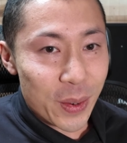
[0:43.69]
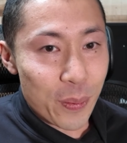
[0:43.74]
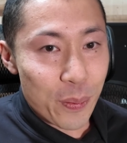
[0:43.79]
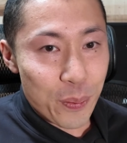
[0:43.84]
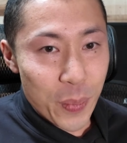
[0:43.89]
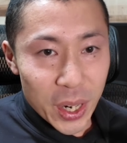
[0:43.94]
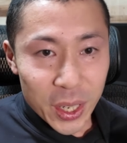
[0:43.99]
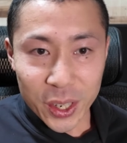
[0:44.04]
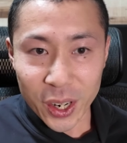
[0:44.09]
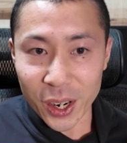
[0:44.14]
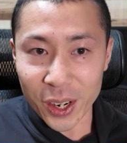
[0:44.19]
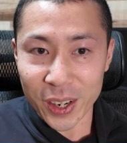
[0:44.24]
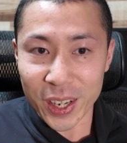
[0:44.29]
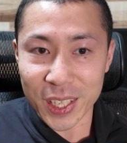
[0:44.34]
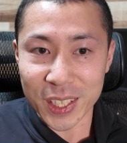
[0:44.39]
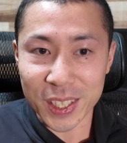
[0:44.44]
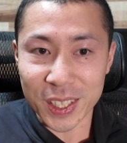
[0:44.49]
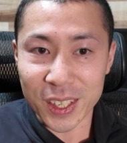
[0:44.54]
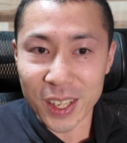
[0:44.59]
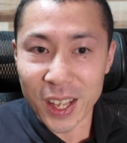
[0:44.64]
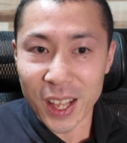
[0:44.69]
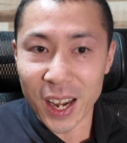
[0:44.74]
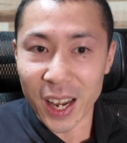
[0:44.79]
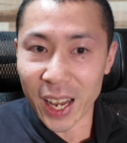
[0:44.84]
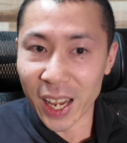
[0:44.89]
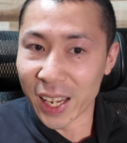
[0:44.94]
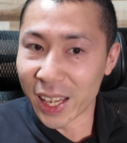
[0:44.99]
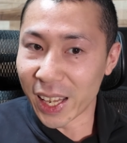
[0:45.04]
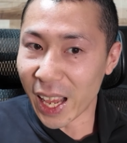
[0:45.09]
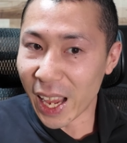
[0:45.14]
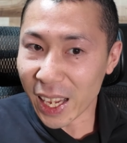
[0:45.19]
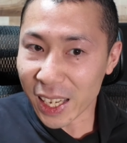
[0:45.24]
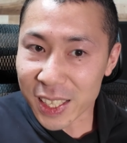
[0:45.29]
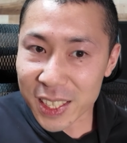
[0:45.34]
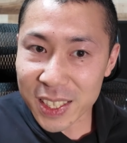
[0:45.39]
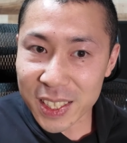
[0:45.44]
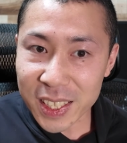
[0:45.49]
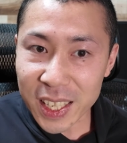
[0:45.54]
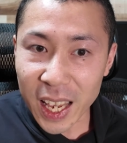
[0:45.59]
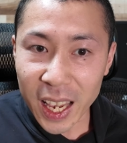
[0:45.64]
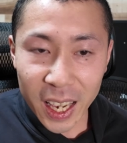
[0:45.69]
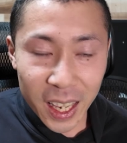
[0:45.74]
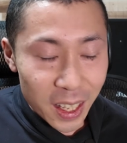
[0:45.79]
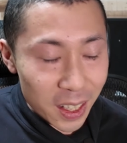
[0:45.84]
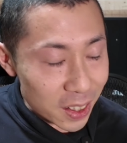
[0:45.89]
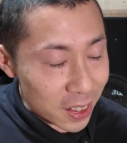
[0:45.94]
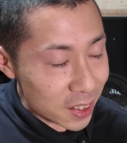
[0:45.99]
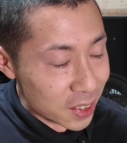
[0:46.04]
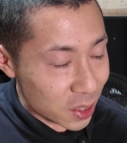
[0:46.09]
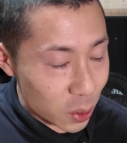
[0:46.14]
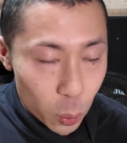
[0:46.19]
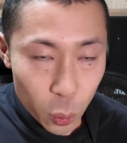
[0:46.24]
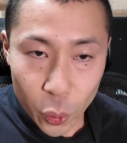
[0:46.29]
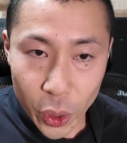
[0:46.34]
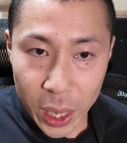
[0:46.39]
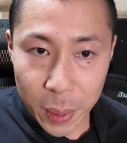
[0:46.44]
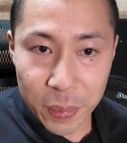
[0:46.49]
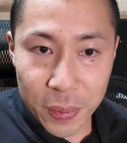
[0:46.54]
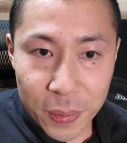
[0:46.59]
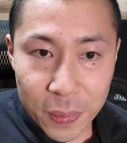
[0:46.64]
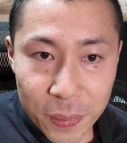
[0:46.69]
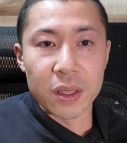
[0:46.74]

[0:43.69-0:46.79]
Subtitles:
macOS, Linux, and the web.